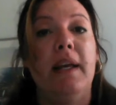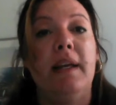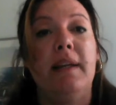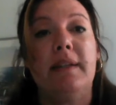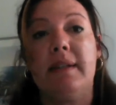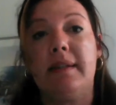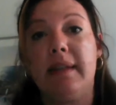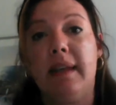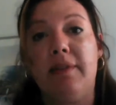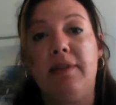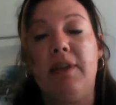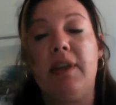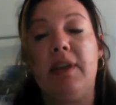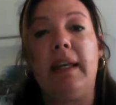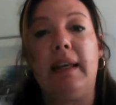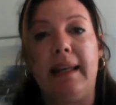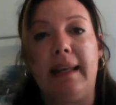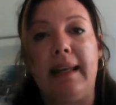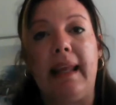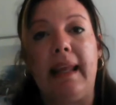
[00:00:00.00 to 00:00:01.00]
to see if you
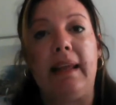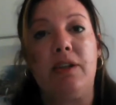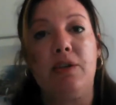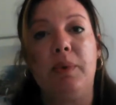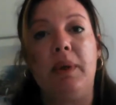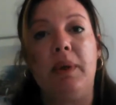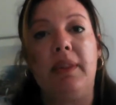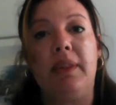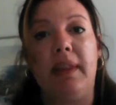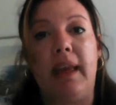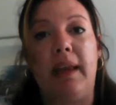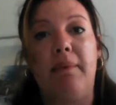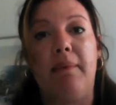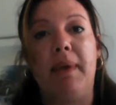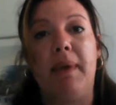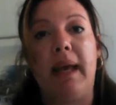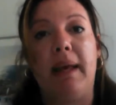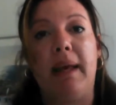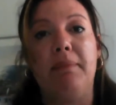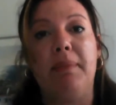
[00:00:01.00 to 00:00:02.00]
can connect with
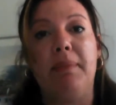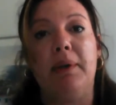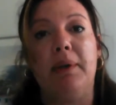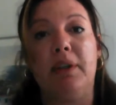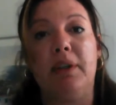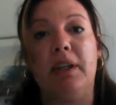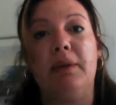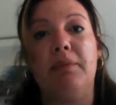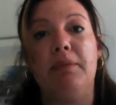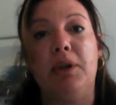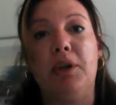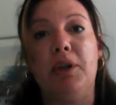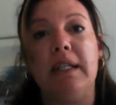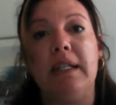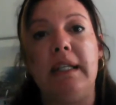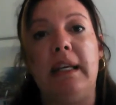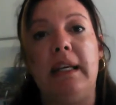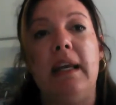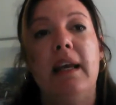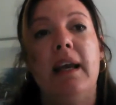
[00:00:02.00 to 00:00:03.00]
them and build a
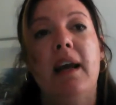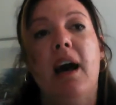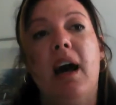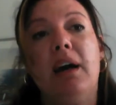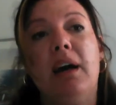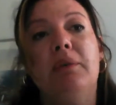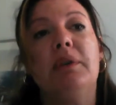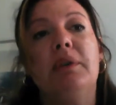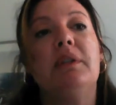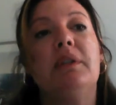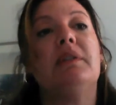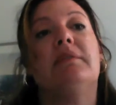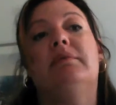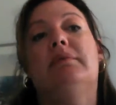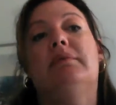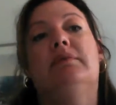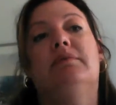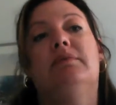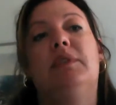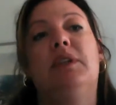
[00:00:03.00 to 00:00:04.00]
community. I would,
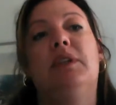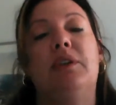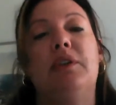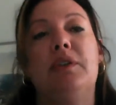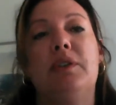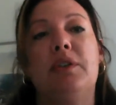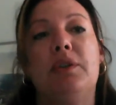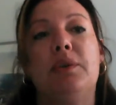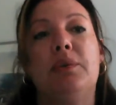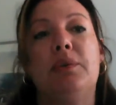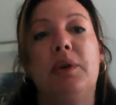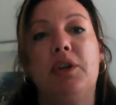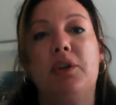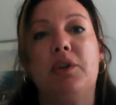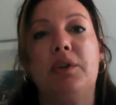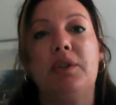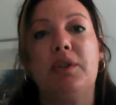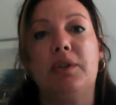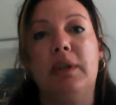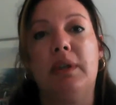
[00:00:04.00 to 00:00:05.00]
do what
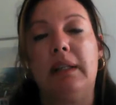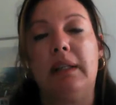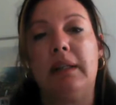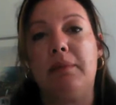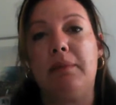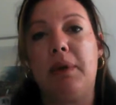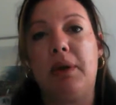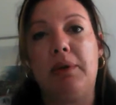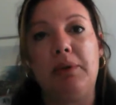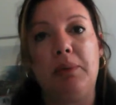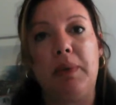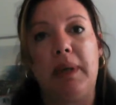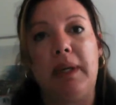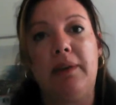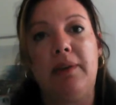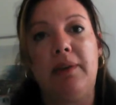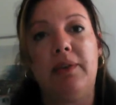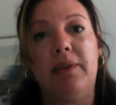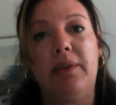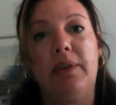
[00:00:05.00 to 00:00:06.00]
you're doing at the moment, where
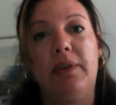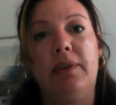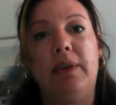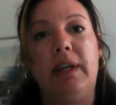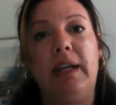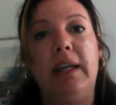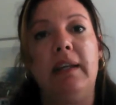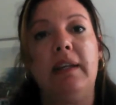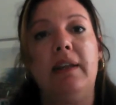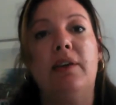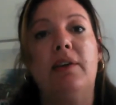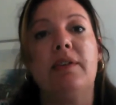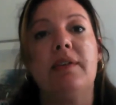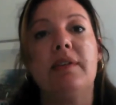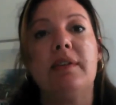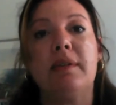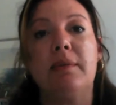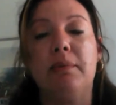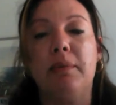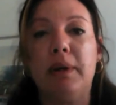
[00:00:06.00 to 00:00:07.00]
you're hitting
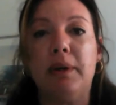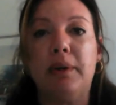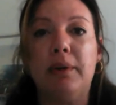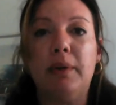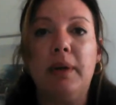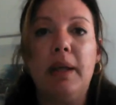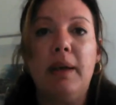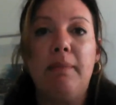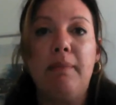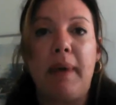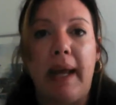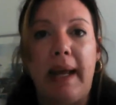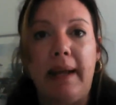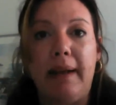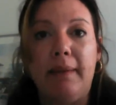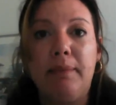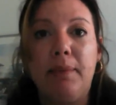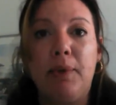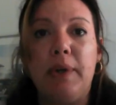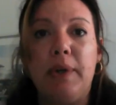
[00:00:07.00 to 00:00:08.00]
on some real
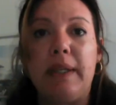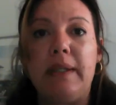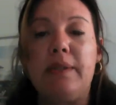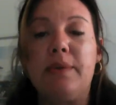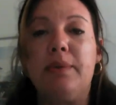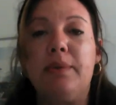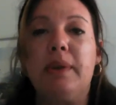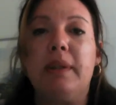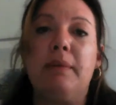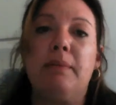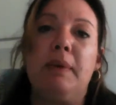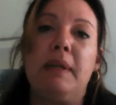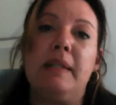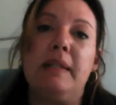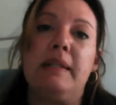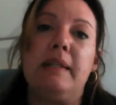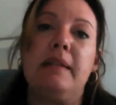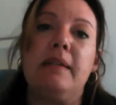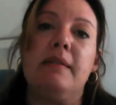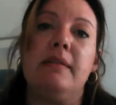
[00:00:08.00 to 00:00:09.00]
pain points with a
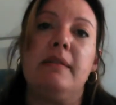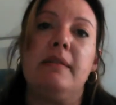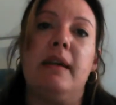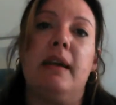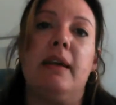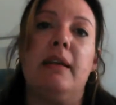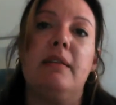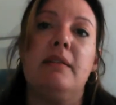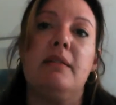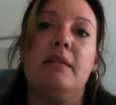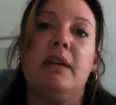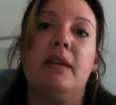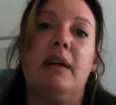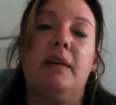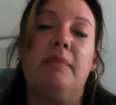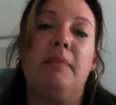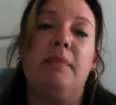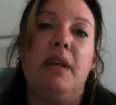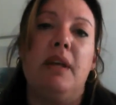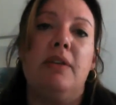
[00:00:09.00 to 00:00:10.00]
business, and
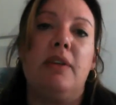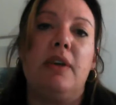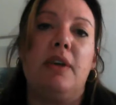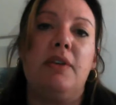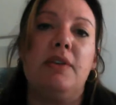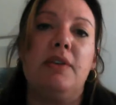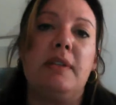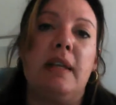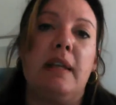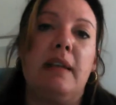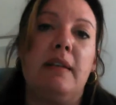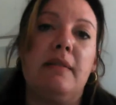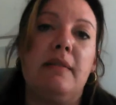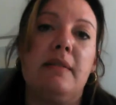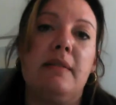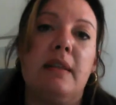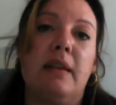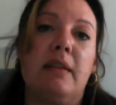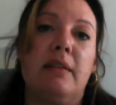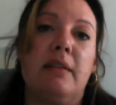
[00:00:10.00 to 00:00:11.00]
those
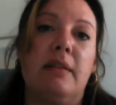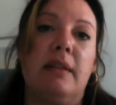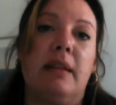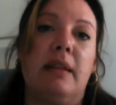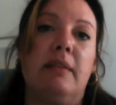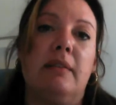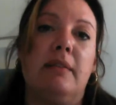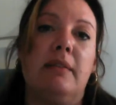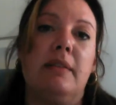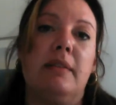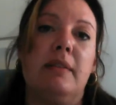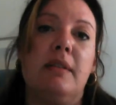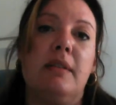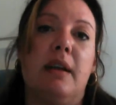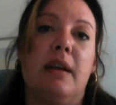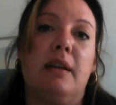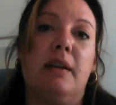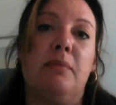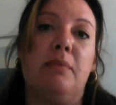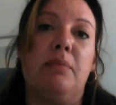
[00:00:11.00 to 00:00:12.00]
things that
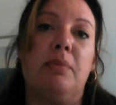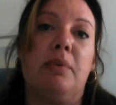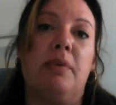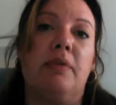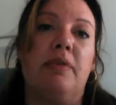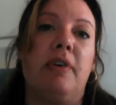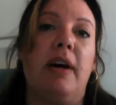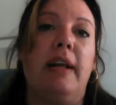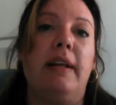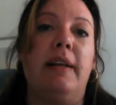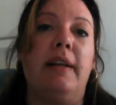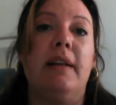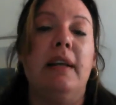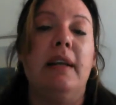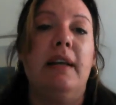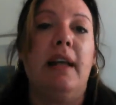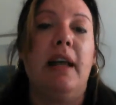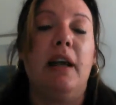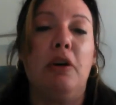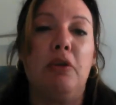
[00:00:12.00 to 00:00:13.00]
can provide
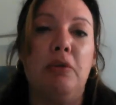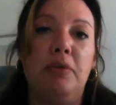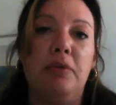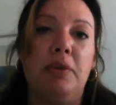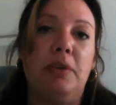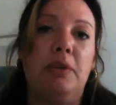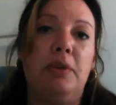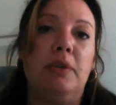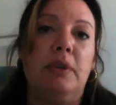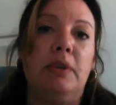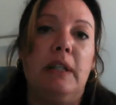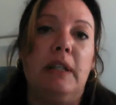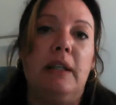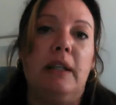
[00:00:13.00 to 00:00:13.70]
helpful,